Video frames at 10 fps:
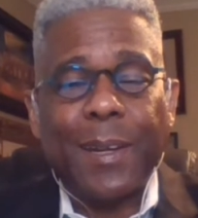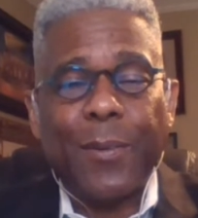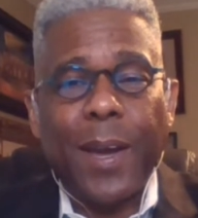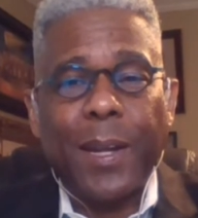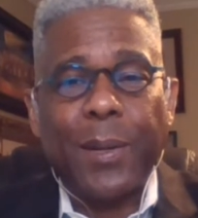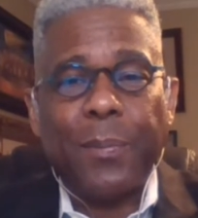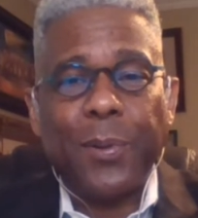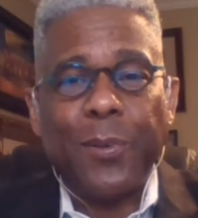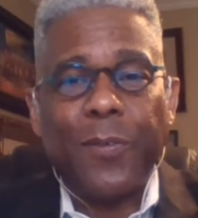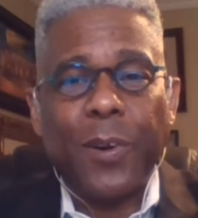get around in the
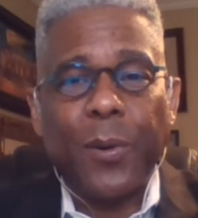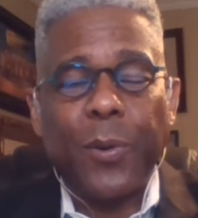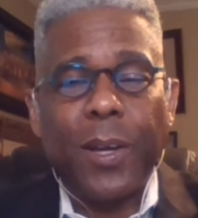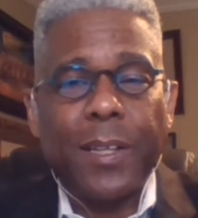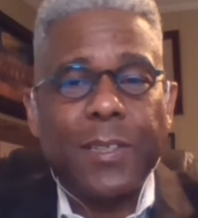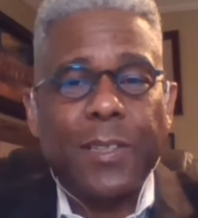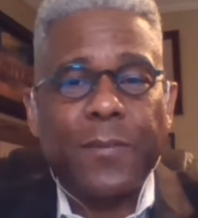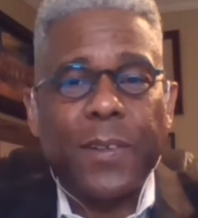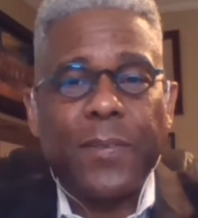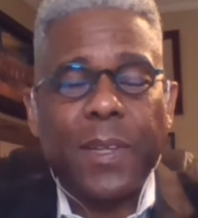pool very well at
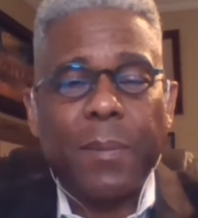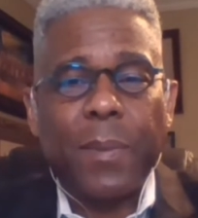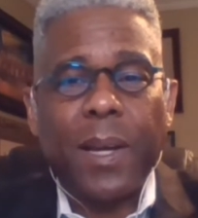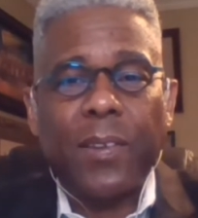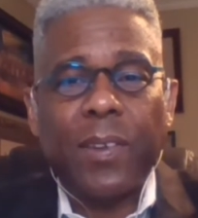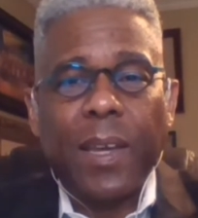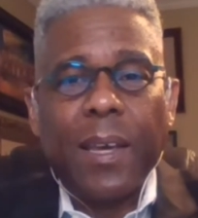just 15 months.